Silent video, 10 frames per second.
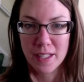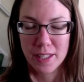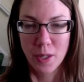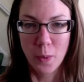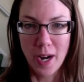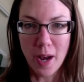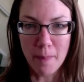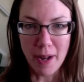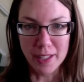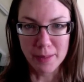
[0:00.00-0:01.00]
so I went out and
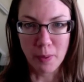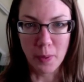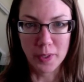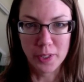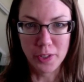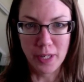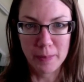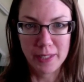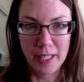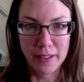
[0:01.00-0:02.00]
bought some pore
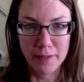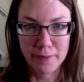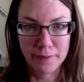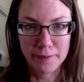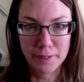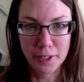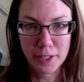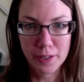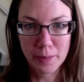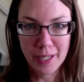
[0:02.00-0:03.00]
strips, and the
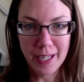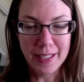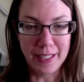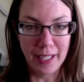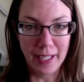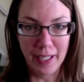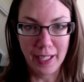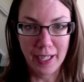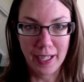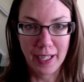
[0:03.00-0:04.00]
first one I
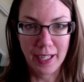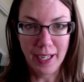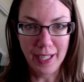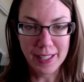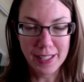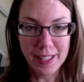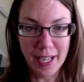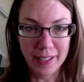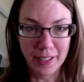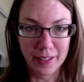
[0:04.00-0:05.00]
did, I just
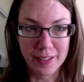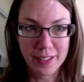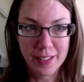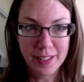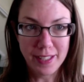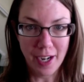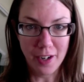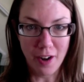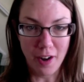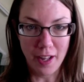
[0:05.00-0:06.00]
sat there and
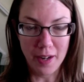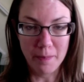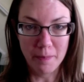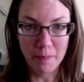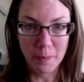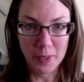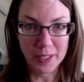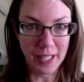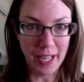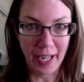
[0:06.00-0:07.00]
stared on it and
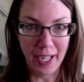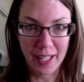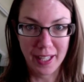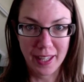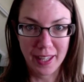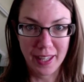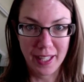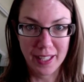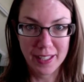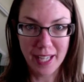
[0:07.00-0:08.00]
was like,
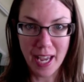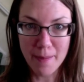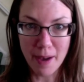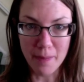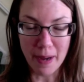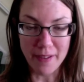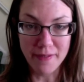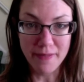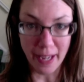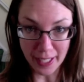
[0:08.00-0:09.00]
this came out of my
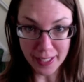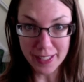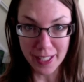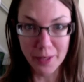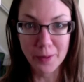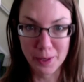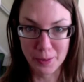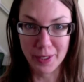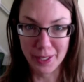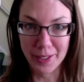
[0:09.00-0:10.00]
face. It was
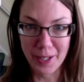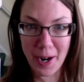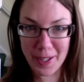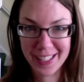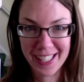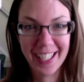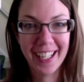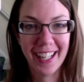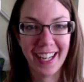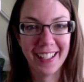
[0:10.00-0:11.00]
really gross.
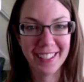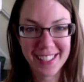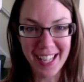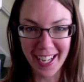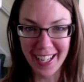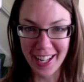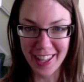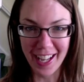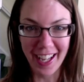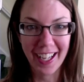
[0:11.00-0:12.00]
I looked at it and I
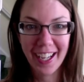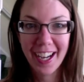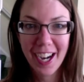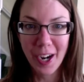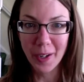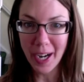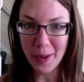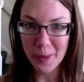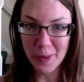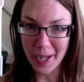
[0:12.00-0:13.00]
thought, okay,
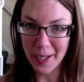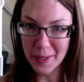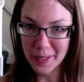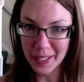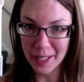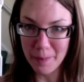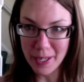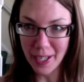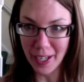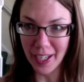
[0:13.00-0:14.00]
well, when I go look in the
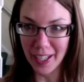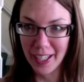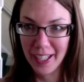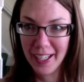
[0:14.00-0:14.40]
mirror,